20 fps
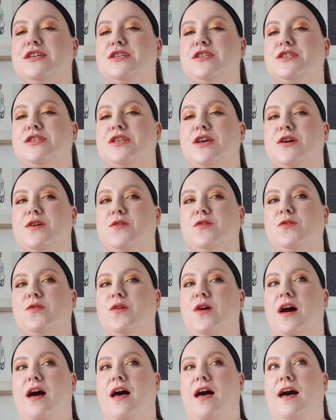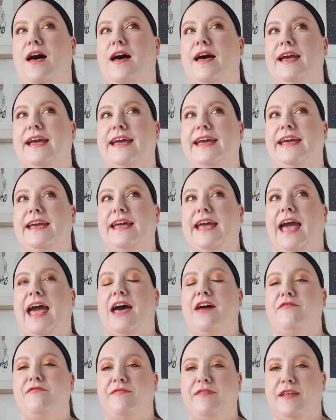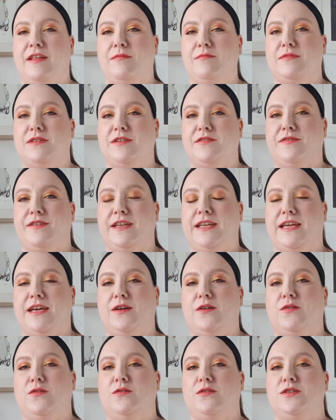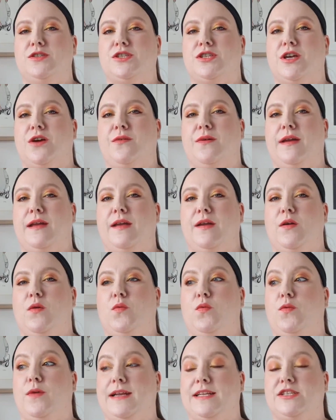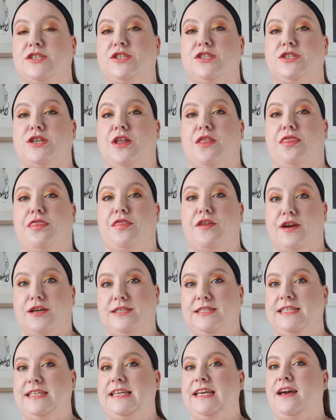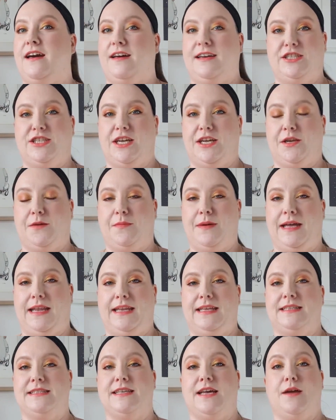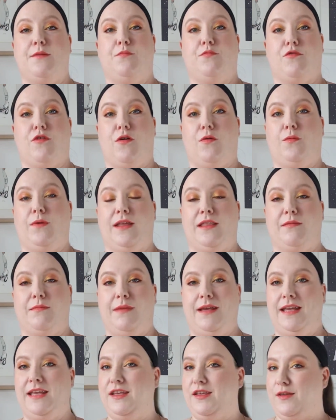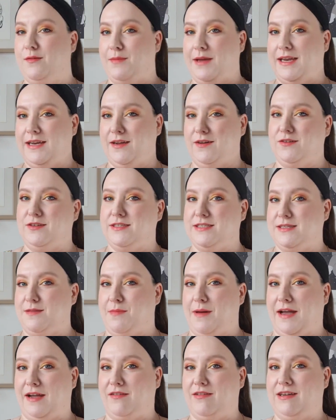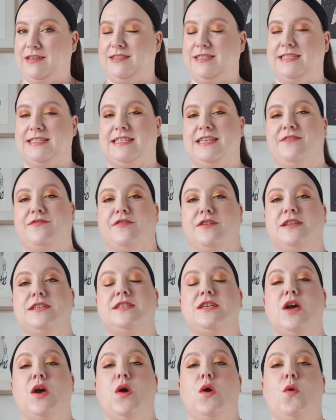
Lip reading: So, I have filmed a video showing which 30 eyeshadow palettes I brought with me. You may notice the background is different.